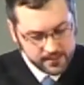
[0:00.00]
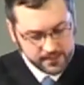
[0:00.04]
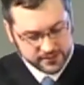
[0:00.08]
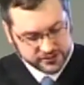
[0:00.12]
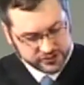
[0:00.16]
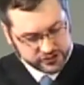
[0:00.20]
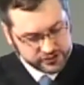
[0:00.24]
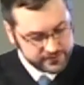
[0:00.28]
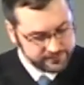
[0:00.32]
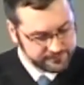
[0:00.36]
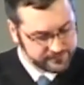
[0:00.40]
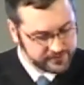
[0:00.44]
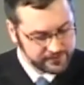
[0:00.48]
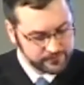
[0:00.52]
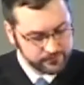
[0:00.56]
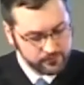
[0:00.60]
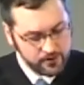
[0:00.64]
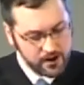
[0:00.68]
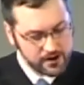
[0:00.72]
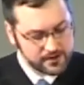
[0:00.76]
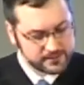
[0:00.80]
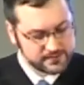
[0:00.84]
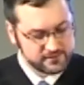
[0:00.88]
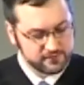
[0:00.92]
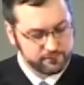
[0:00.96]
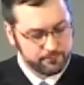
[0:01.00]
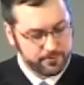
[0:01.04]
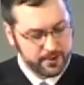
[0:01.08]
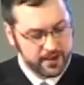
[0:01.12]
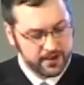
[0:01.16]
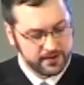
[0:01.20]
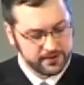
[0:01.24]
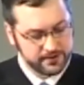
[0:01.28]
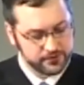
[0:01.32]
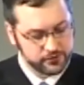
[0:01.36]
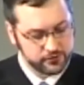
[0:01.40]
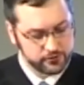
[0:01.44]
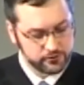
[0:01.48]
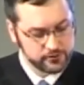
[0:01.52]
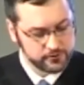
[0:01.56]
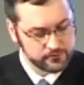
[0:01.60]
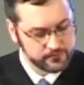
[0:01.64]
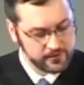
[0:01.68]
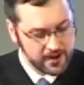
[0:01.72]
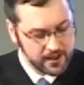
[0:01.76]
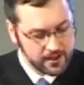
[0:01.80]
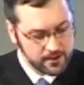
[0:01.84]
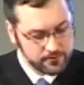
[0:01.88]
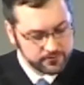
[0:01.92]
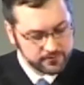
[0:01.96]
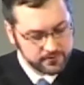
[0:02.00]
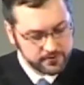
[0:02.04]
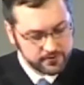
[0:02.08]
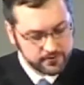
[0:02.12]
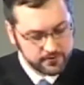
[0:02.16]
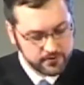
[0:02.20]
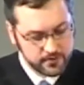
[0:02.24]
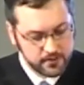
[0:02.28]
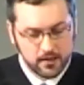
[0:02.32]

Shifting rocks of pain and hurt around,